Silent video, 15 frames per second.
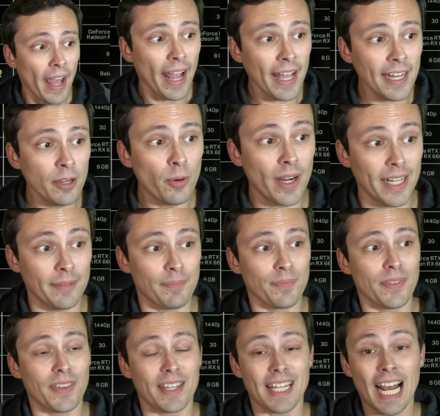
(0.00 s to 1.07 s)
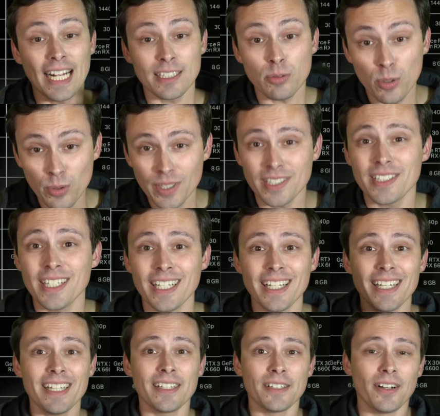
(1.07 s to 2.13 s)
Anyway, that's what we're seeing
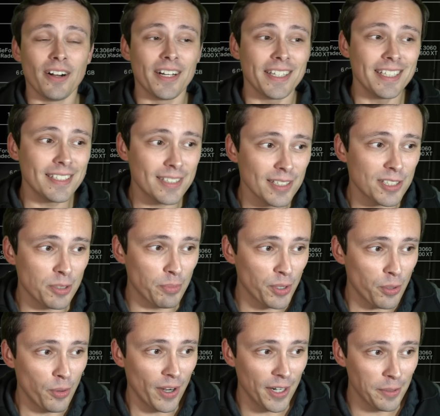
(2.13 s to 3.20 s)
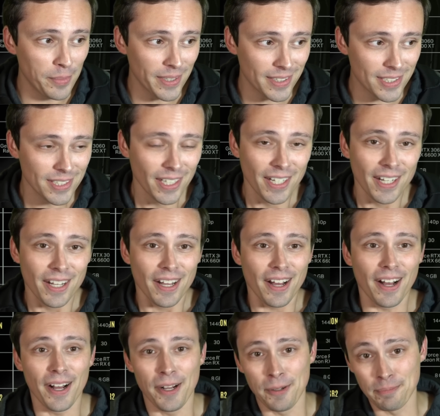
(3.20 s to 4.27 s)
here on the system requirements.
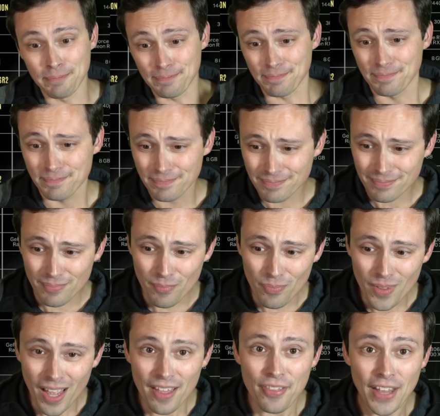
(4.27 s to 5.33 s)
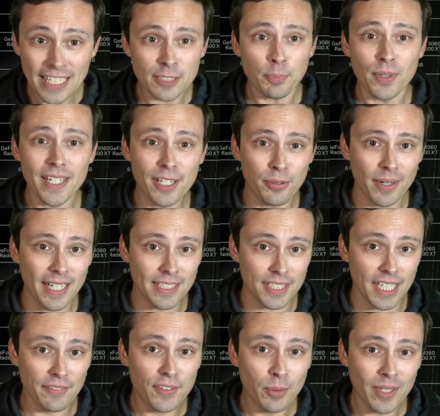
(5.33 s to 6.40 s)
Um, that's pretty
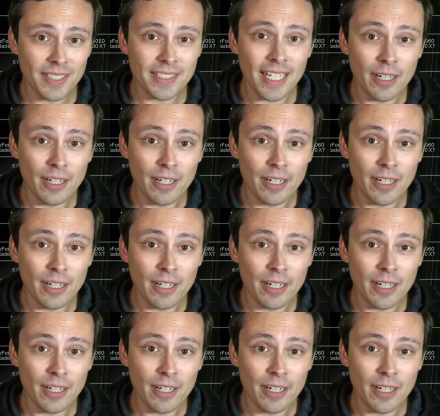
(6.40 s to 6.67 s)
crazy. If you want to see